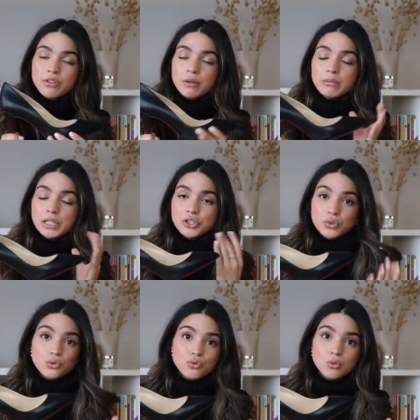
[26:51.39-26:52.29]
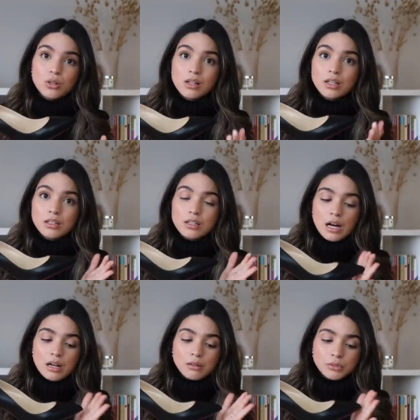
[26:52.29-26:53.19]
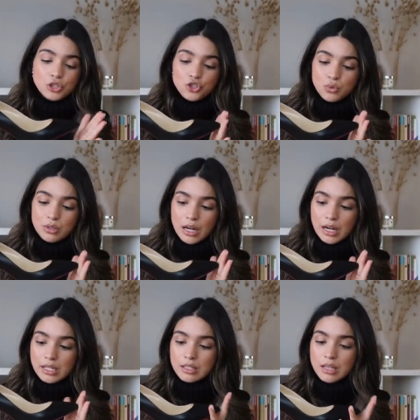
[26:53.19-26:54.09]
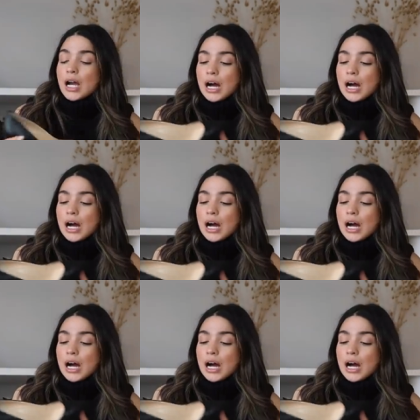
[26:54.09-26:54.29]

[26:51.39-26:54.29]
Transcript: from my usual um, shoe size.